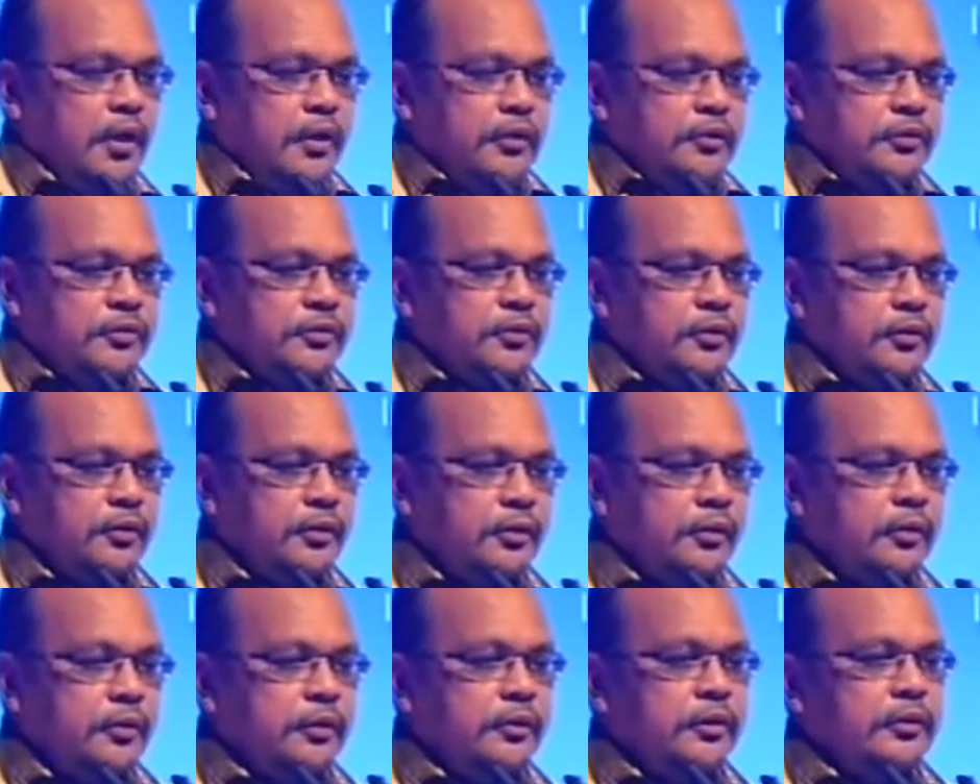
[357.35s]

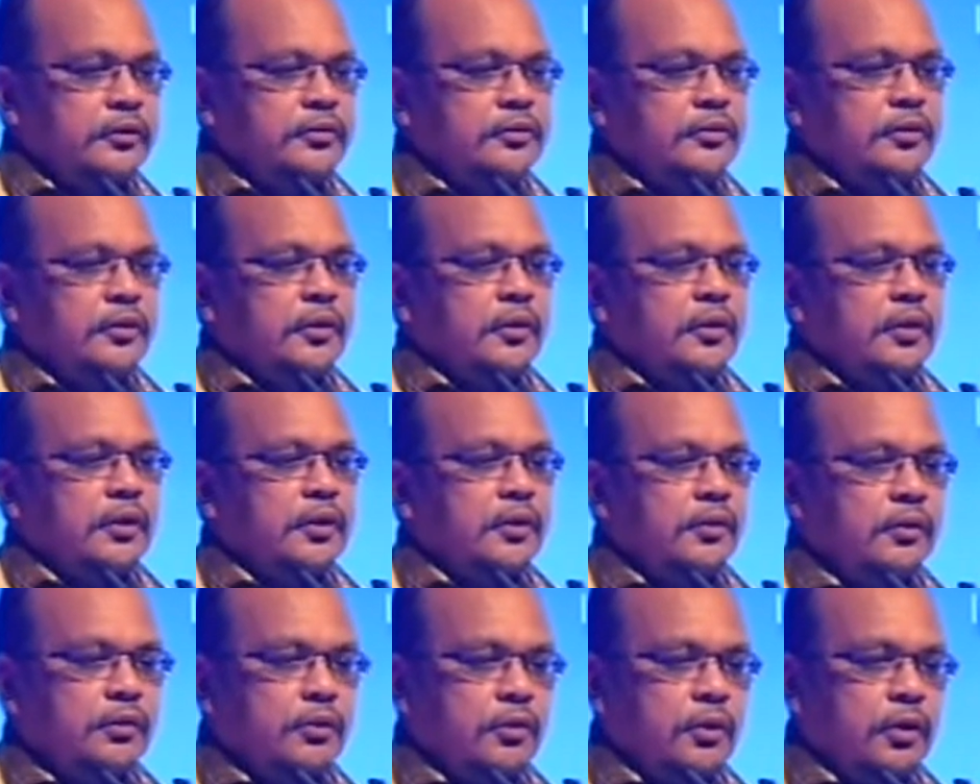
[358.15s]
So it's a
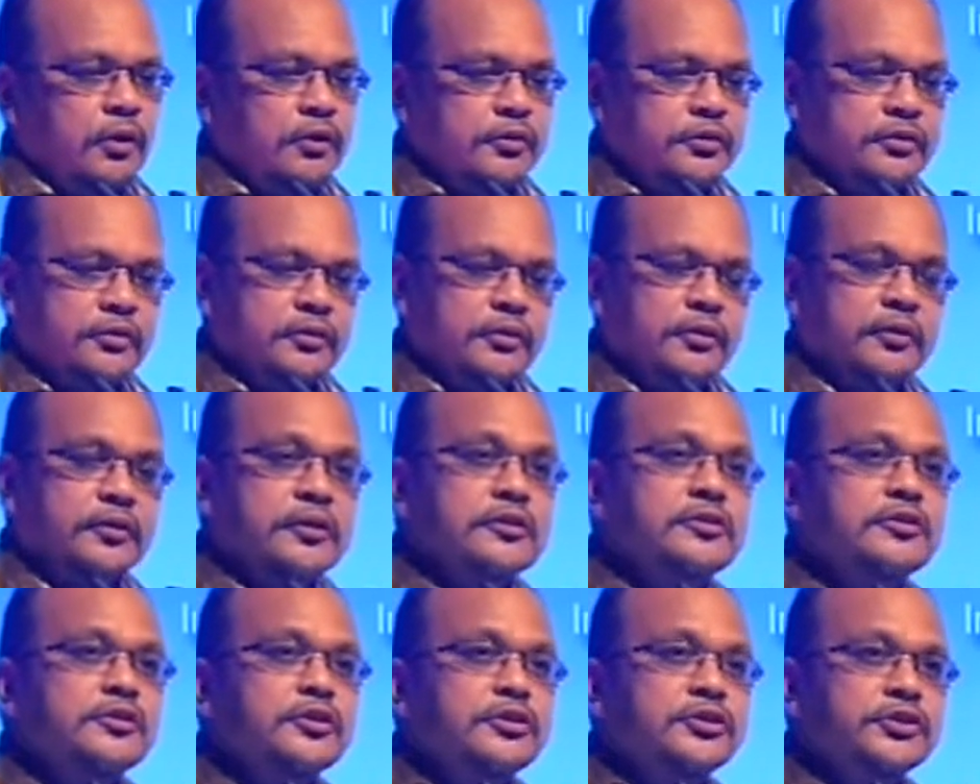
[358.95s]
low cost.
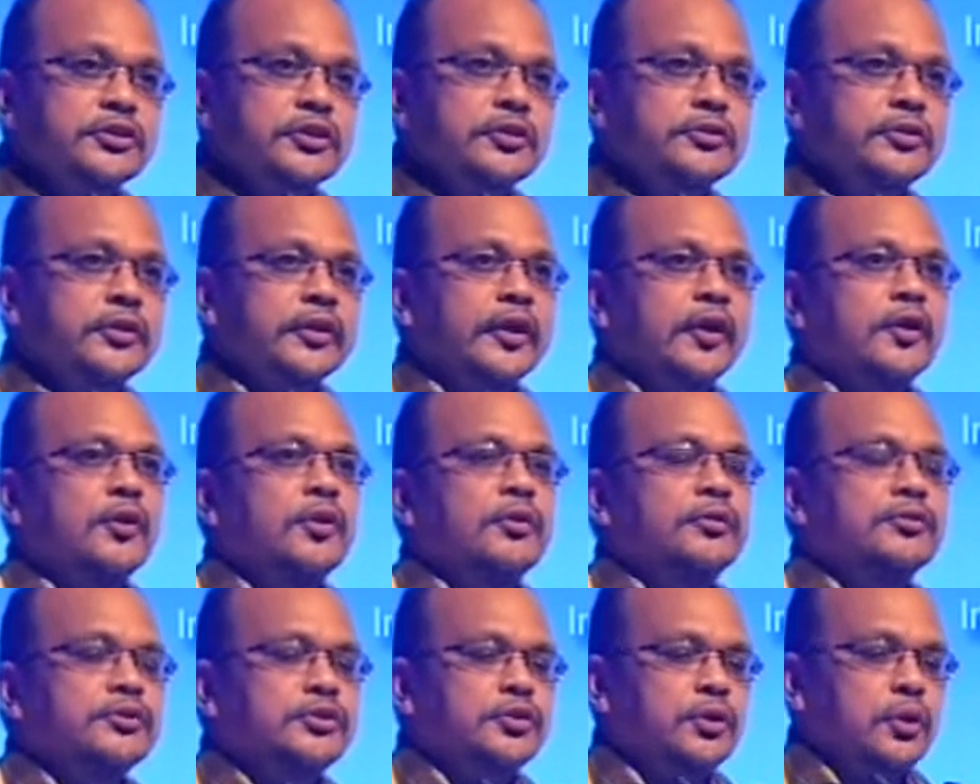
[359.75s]
Resolution you can
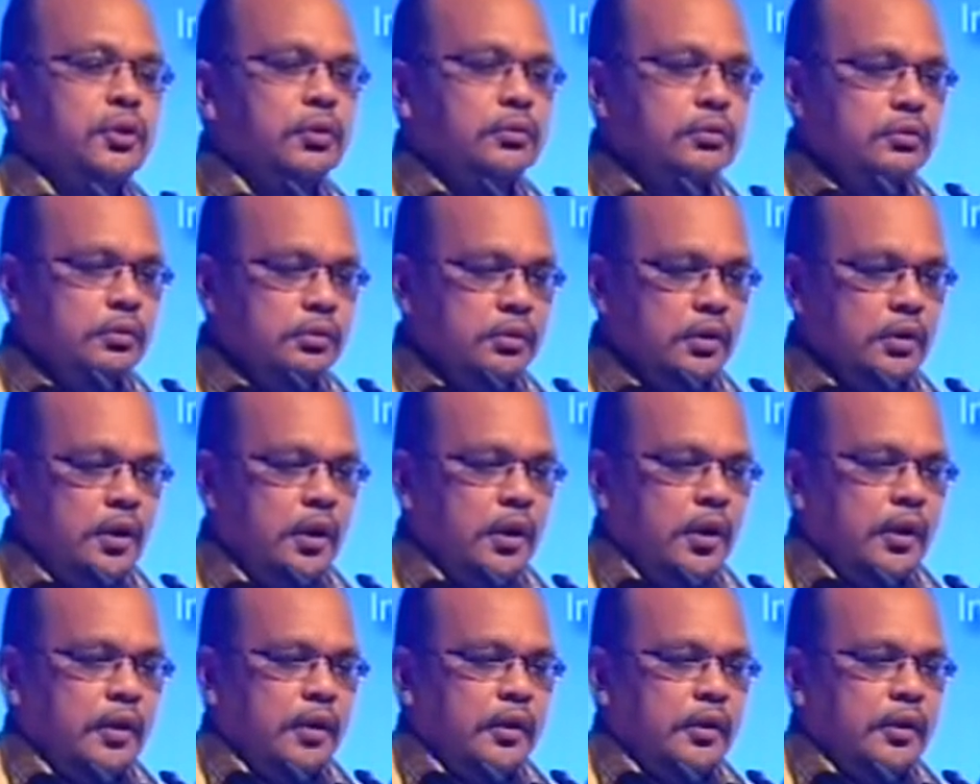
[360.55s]
control,
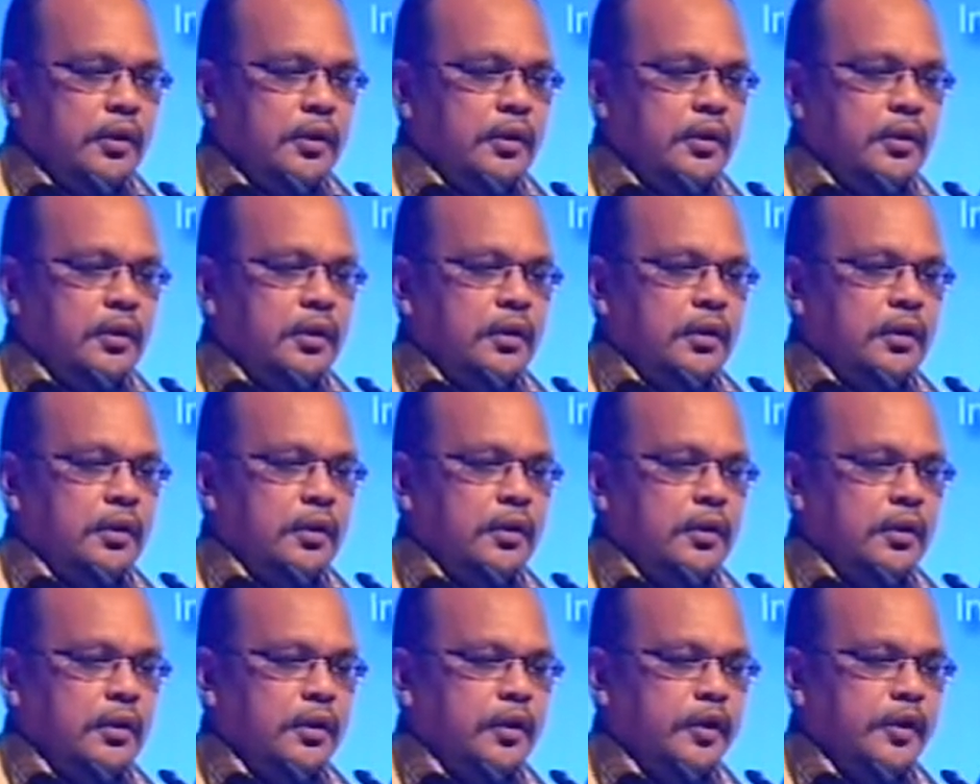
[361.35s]

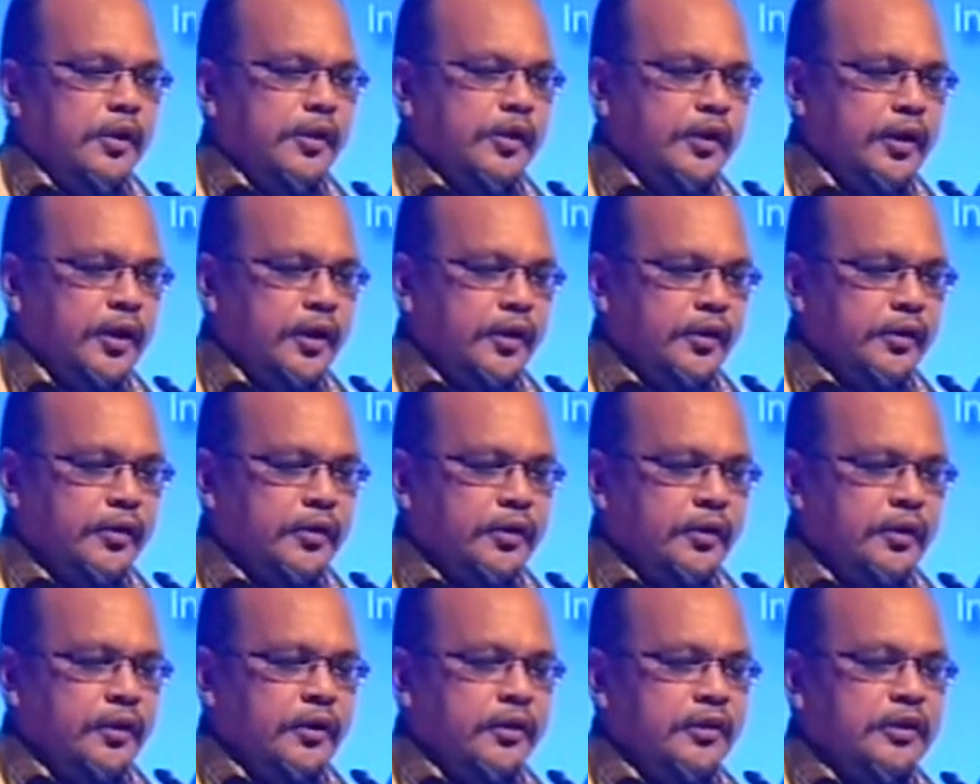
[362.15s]
and then
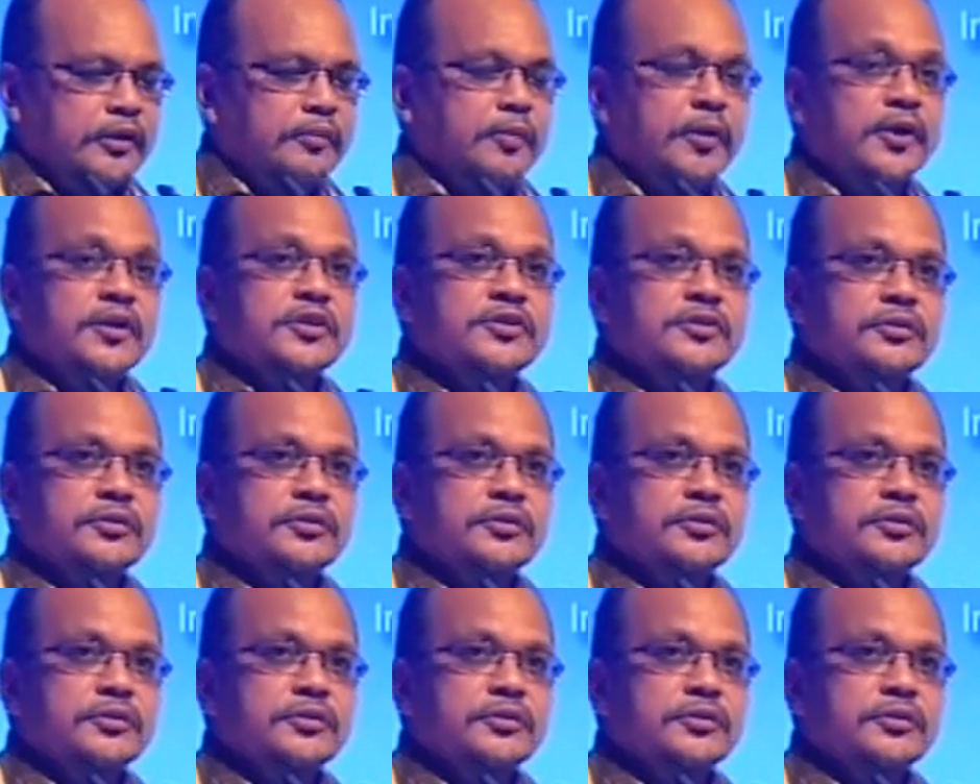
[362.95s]
the image